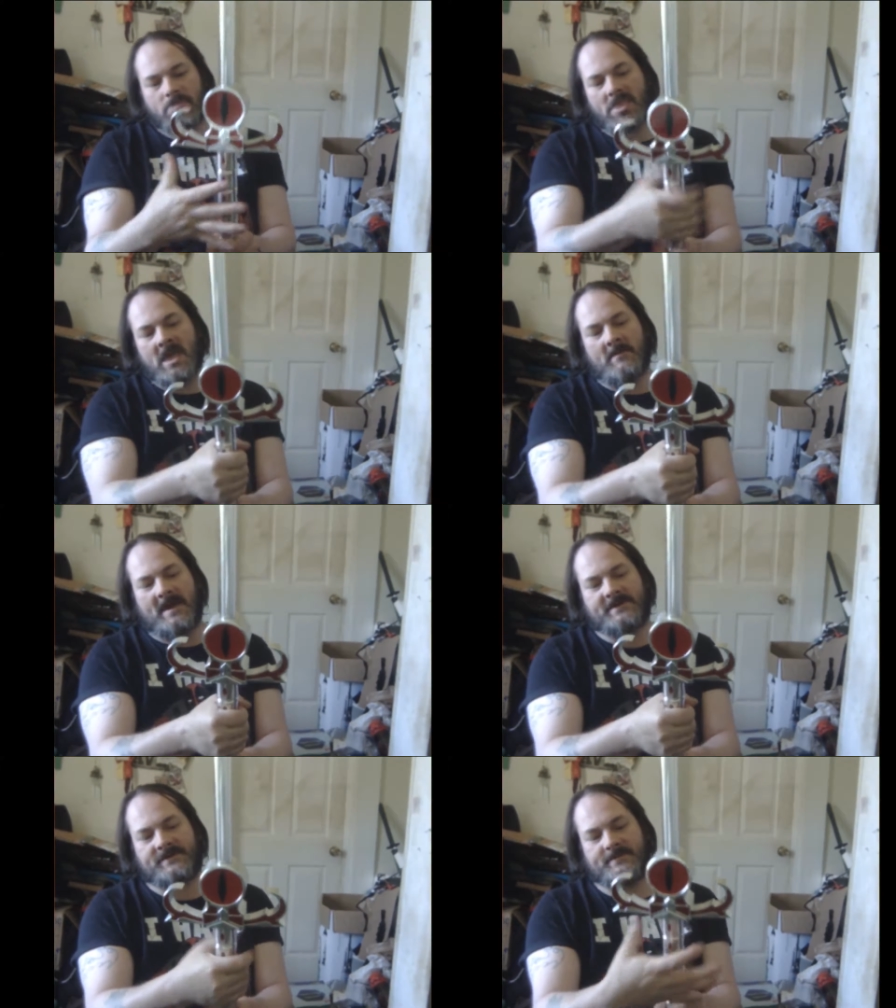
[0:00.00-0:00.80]
And
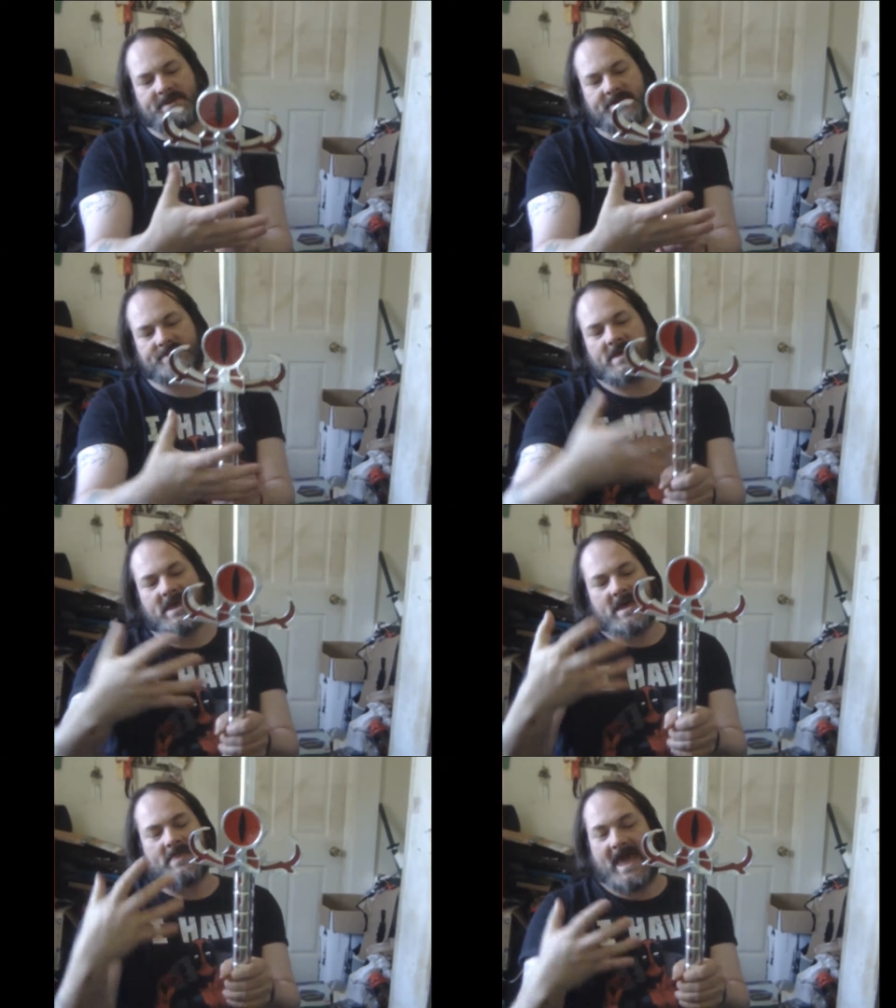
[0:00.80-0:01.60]
actually, because
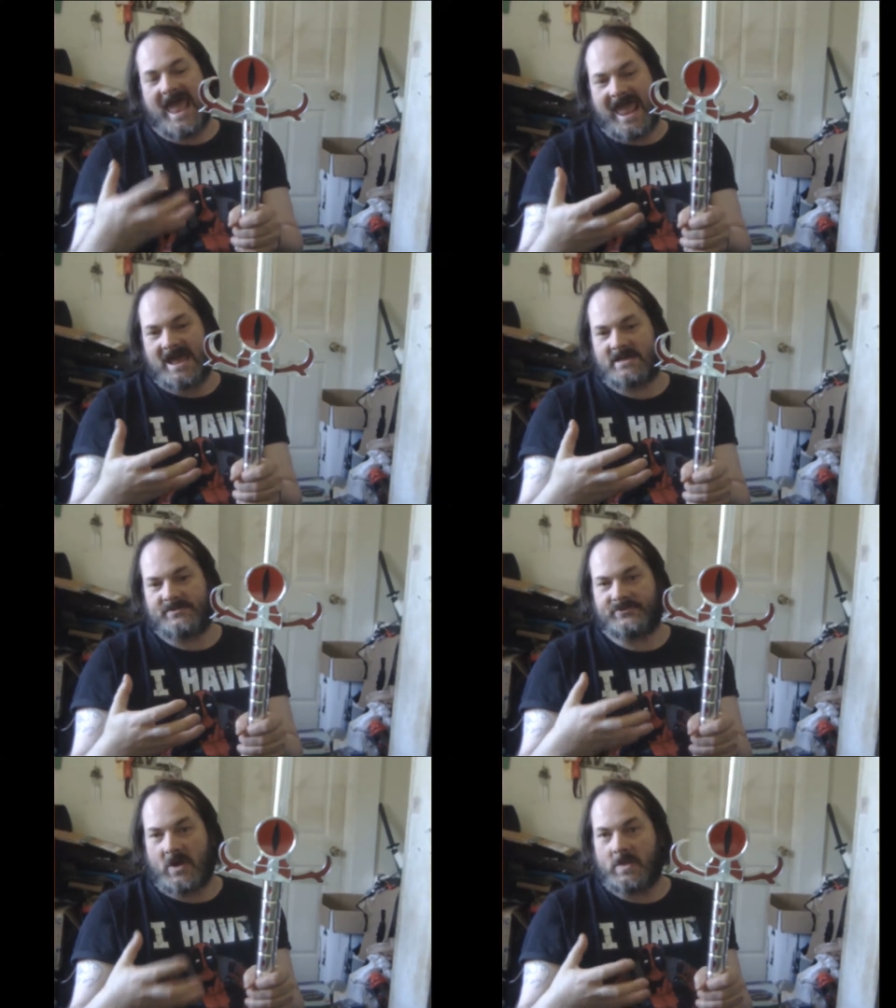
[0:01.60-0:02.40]
the
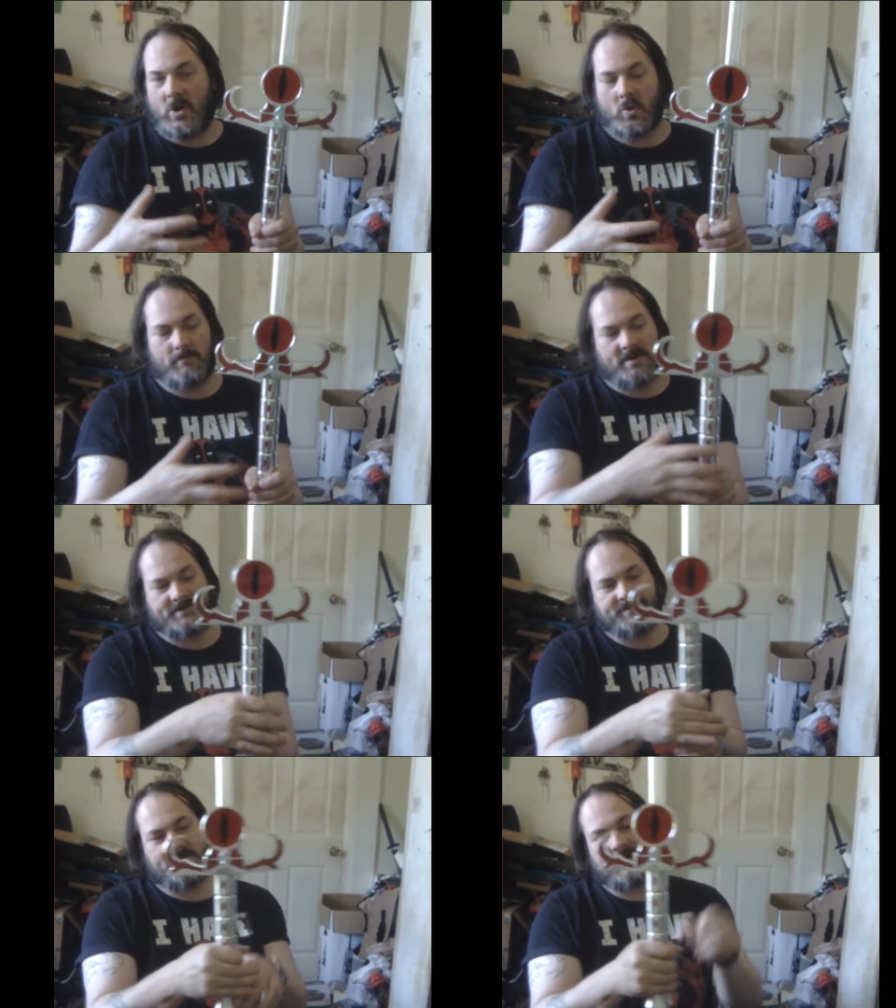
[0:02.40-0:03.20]
hands on the
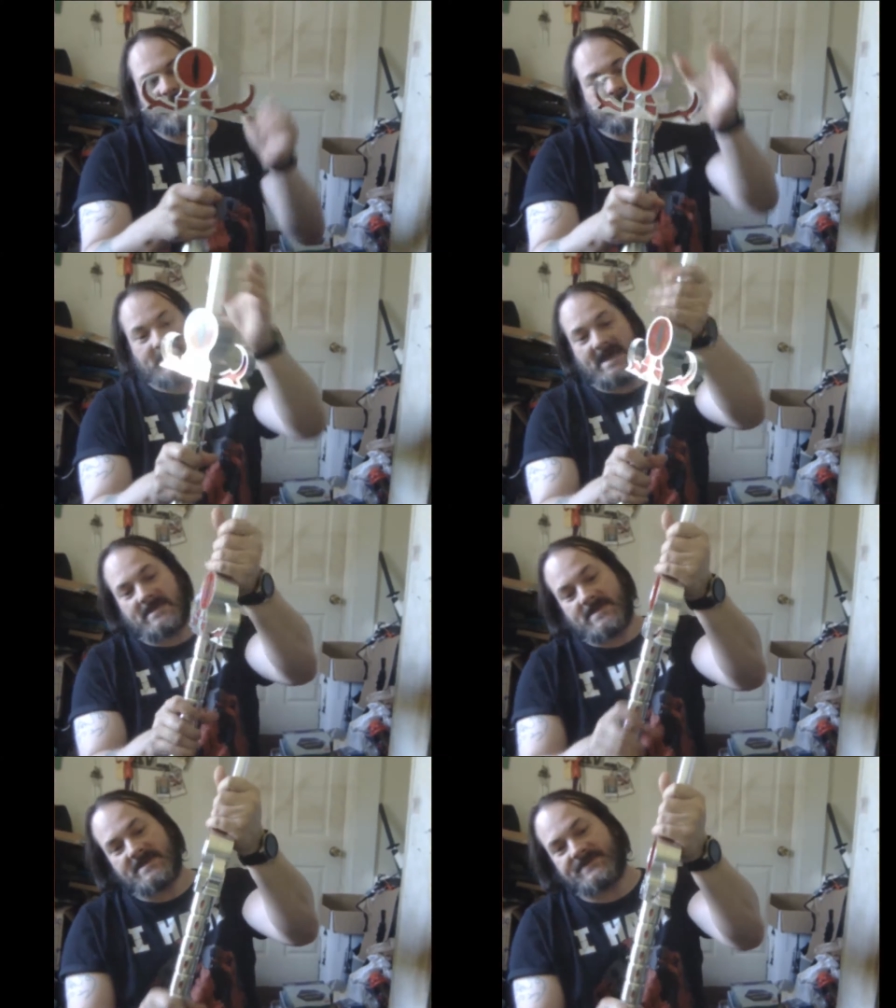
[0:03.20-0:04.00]
Hulkbuster, I mean, like,
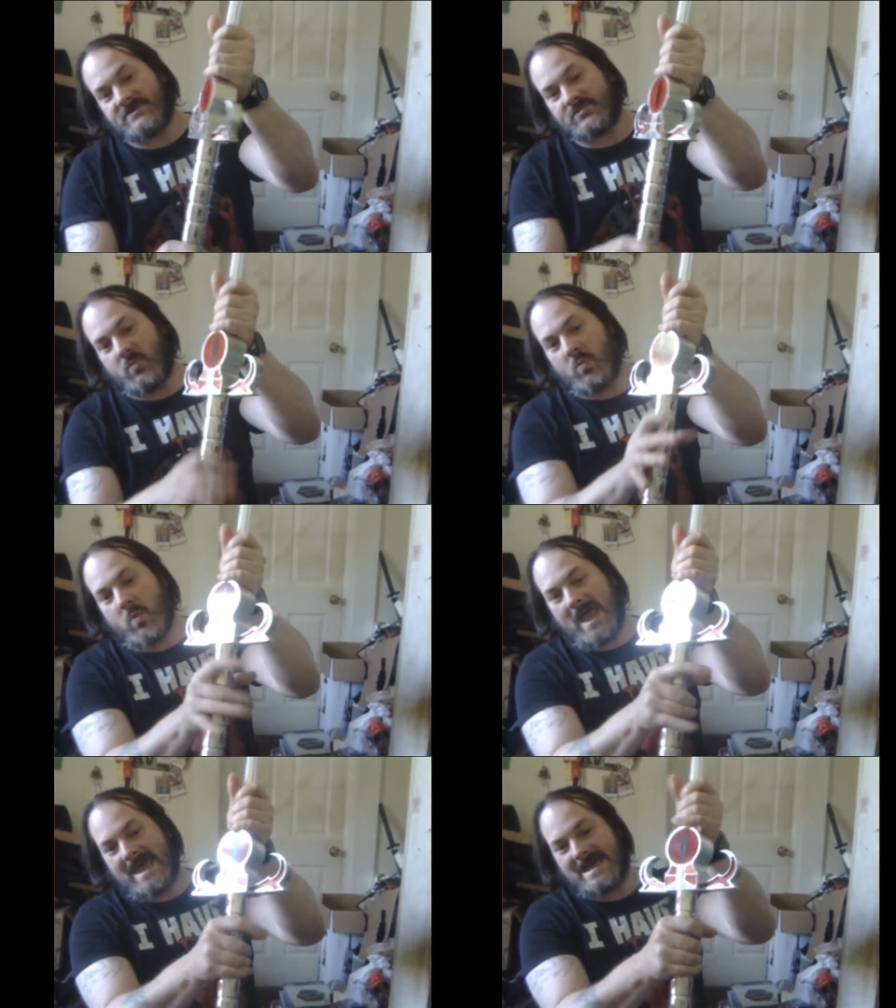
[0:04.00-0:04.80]
this is
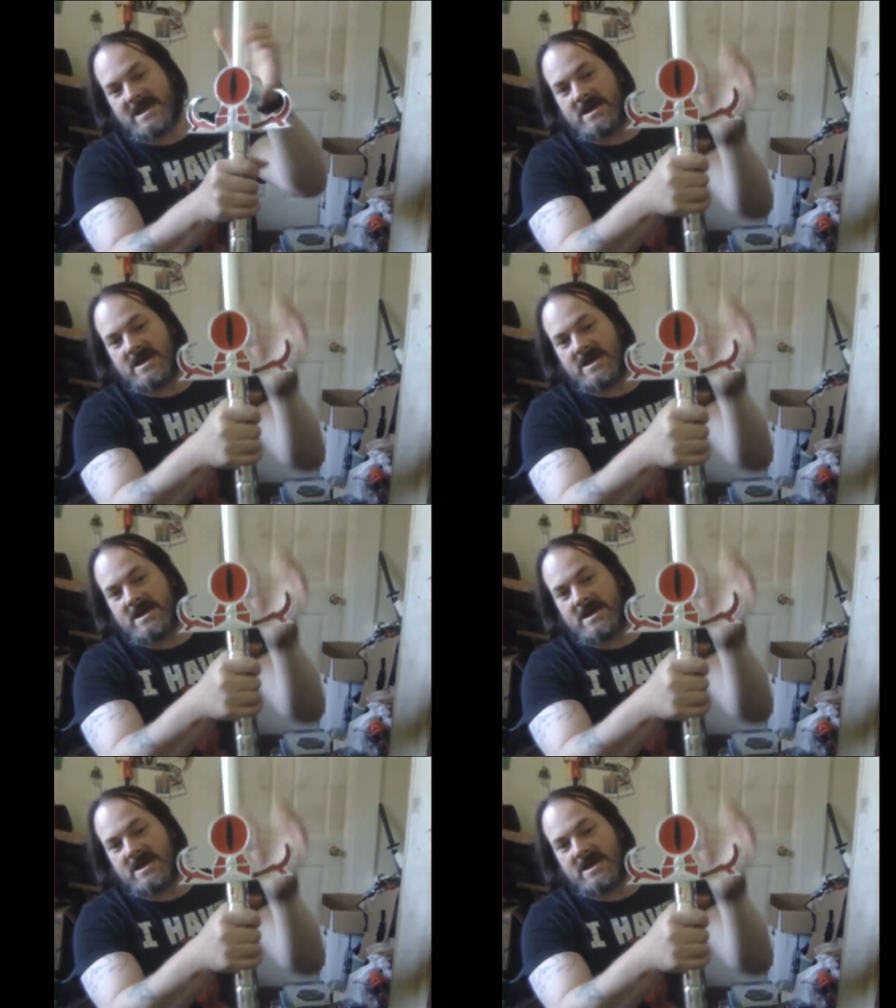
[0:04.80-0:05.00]
way